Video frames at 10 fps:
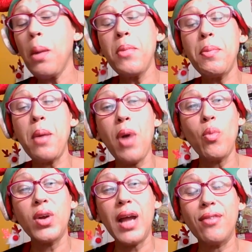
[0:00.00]
But my
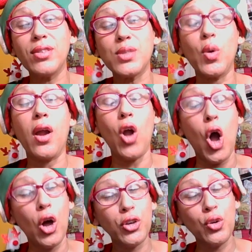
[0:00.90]
mom would have us wear
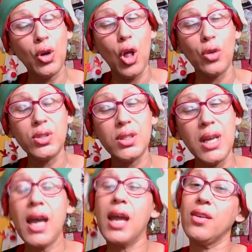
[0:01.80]
all new clothes.
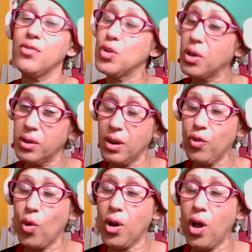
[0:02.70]
And if you couldn't
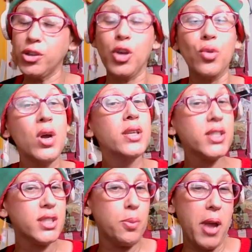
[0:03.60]
afford all new,
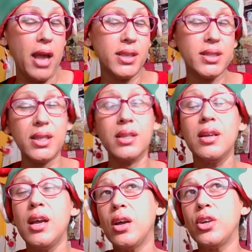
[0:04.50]
just the panties and,
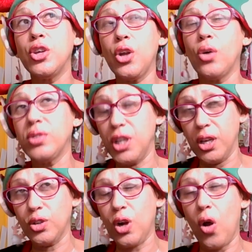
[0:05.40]
you know, the
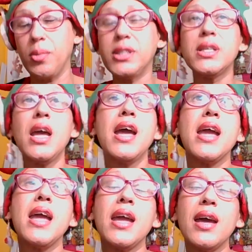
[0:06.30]
undergarments.
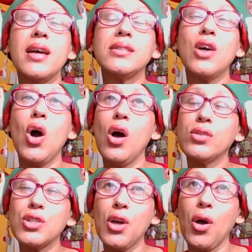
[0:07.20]
And
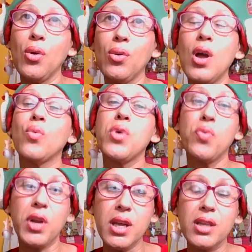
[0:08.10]
also, we
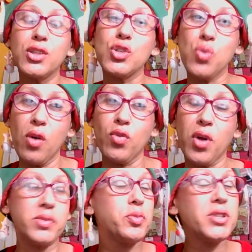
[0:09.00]
would eat the 12
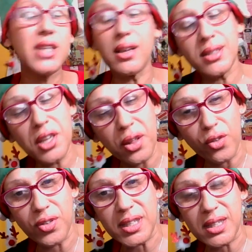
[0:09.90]
grapes, besides the other
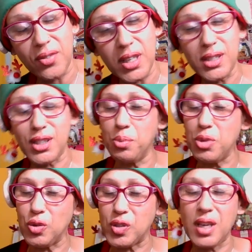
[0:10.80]
festivities, the
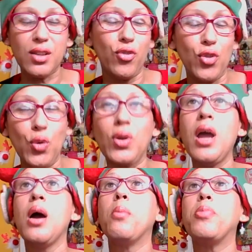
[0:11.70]
music, the food,
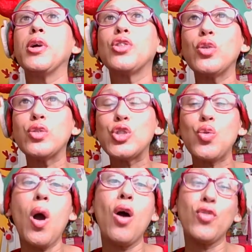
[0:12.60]
but those
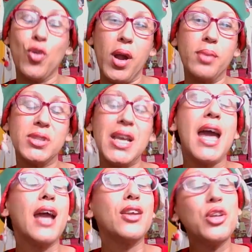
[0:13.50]
12 grapes.
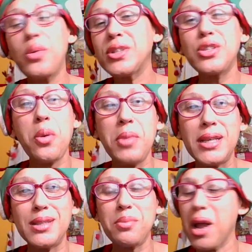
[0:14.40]
And you know what's so
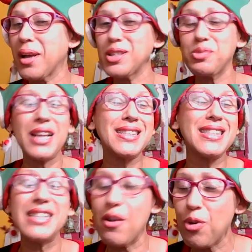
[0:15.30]
amazing? My husband has
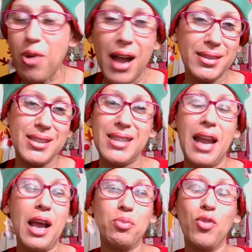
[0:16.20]
never practiced
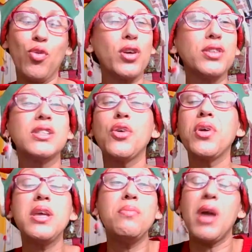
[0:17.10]
that act before until
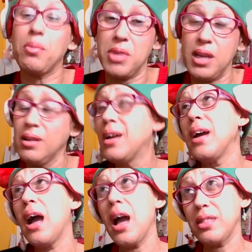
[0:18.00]
he met me.
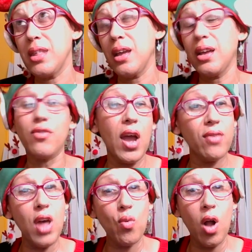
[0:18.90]
I think. If I
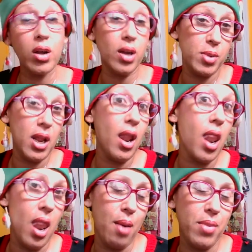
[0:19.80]
have that wrong, hubby,
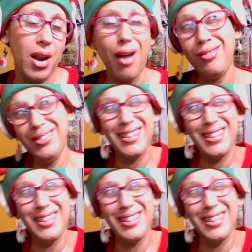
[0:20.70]
let me know.